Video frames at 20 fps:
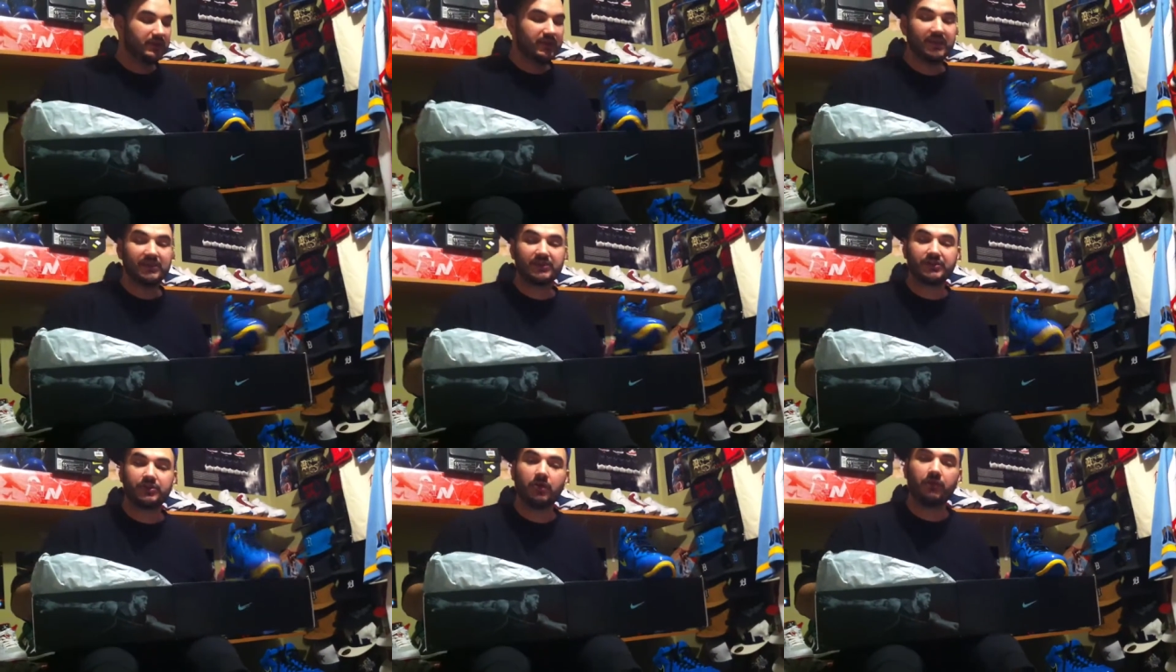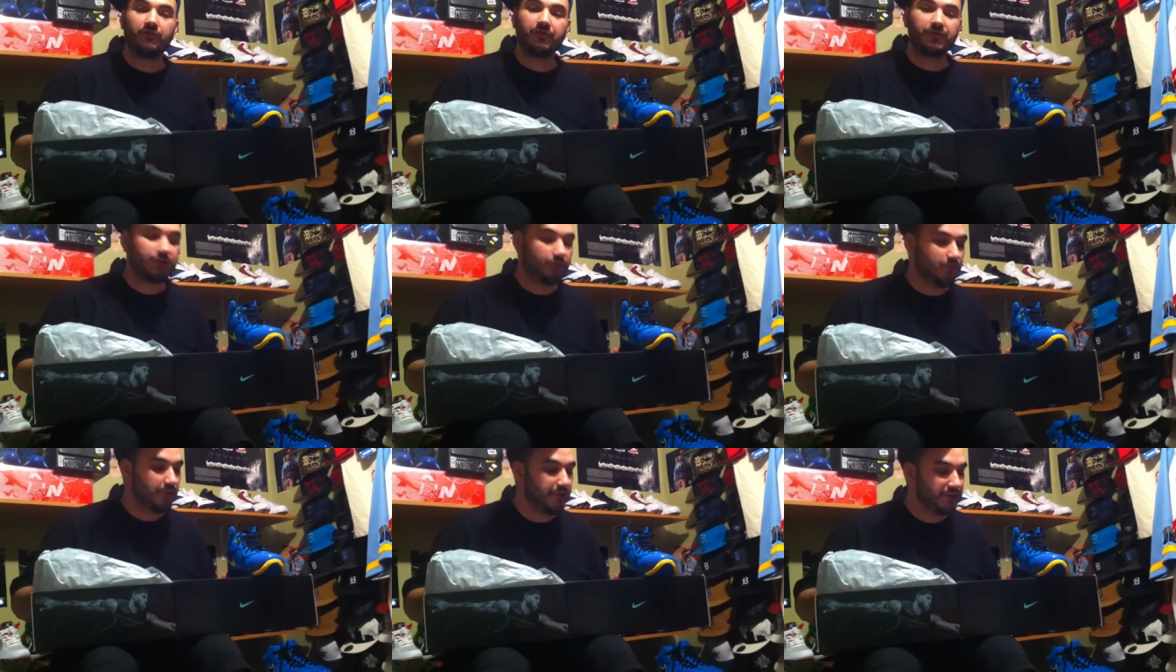These are going
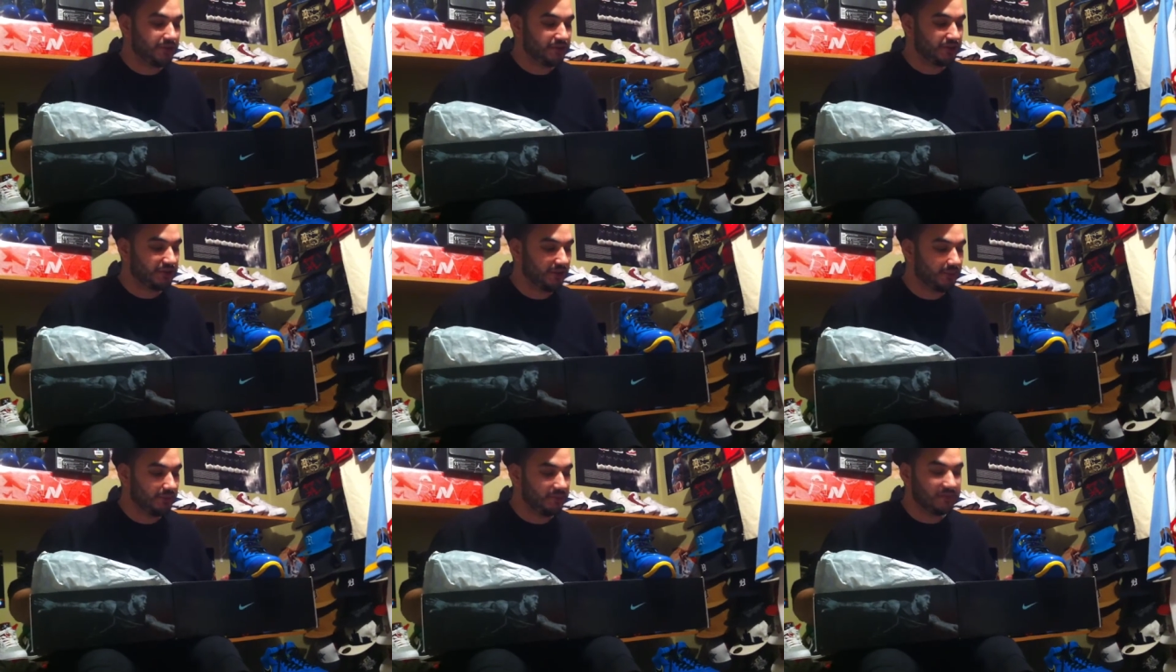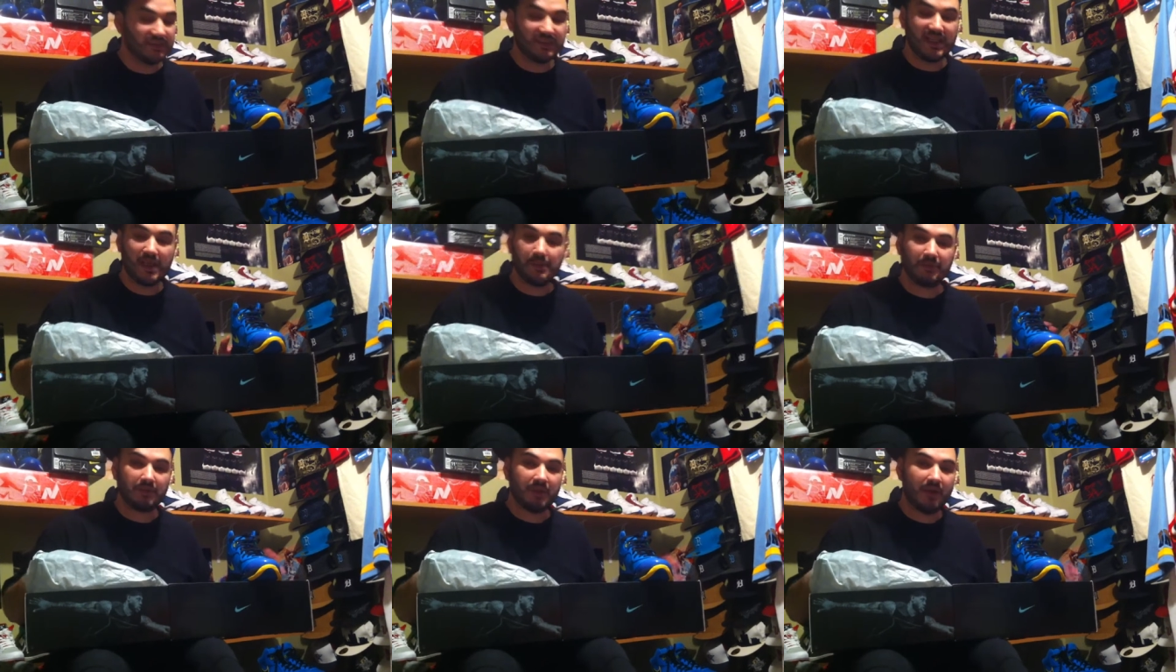for 200 shipped,
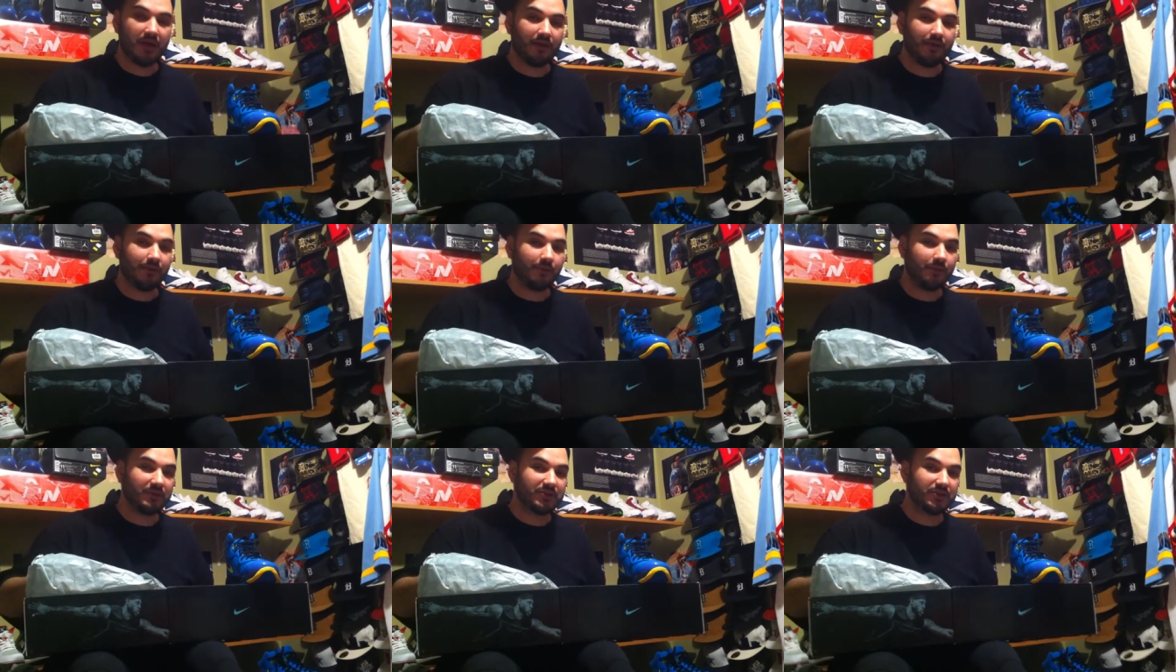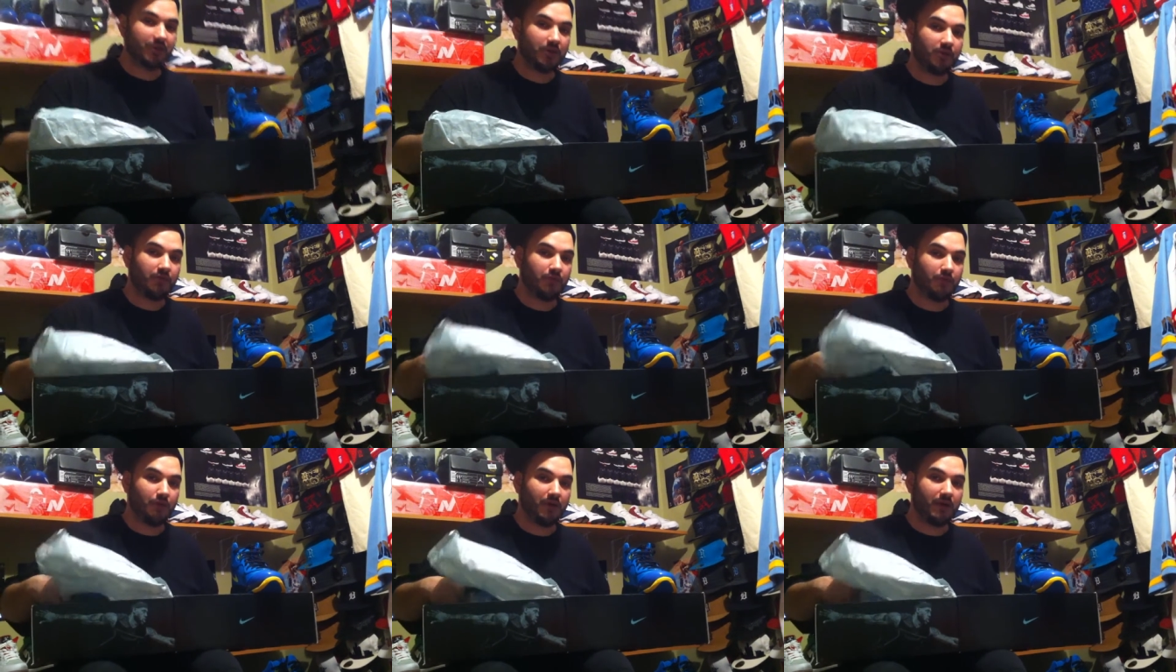same as my other ones go
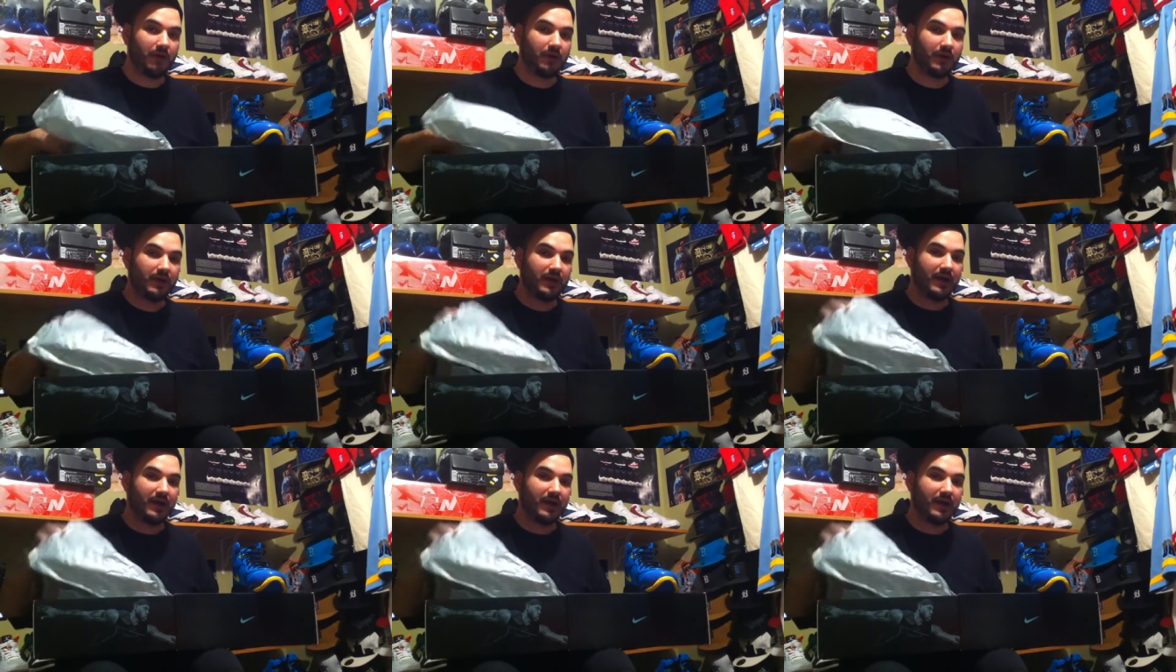for.